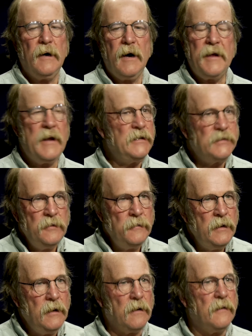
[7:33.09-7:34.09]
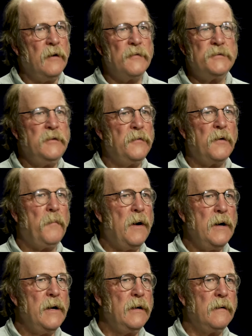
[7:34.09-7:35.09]
and it's unique. There's no other
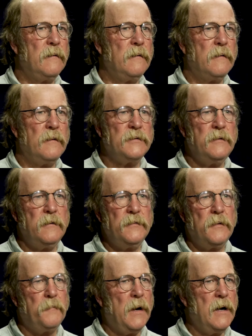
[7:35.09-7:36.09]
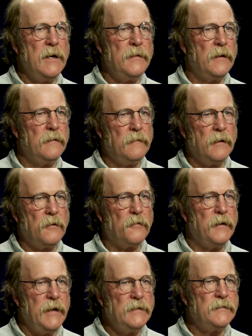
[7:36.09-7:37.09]
pine that
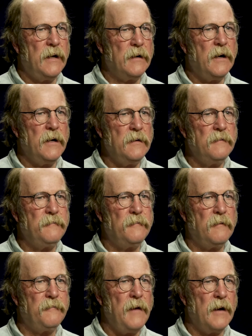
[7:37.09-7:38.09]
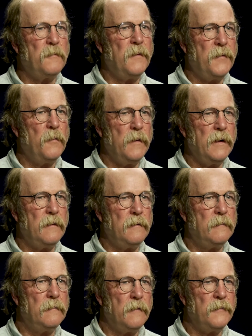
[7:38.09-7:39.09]
creates that kind of effect with the wind,
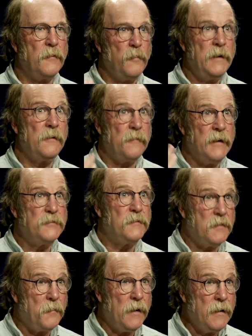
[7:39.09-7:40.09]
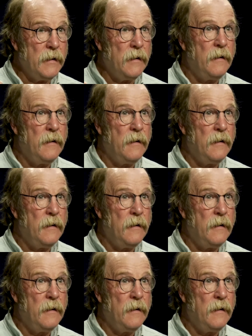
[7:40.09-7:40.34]
or the wind creates with the pine.